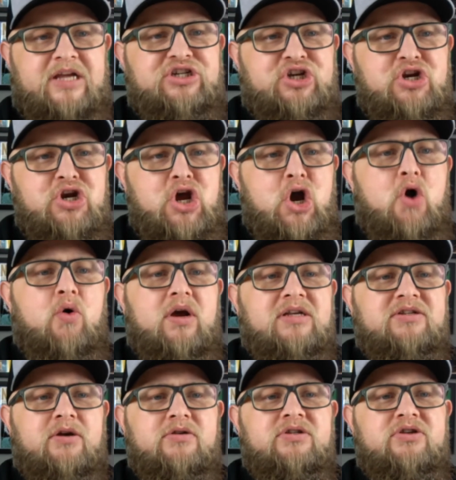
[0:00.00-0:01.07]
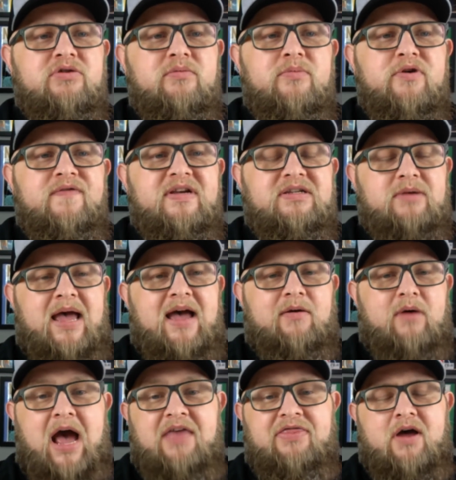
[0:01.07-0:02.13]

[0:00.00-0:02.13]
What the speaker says: know, because those two movies I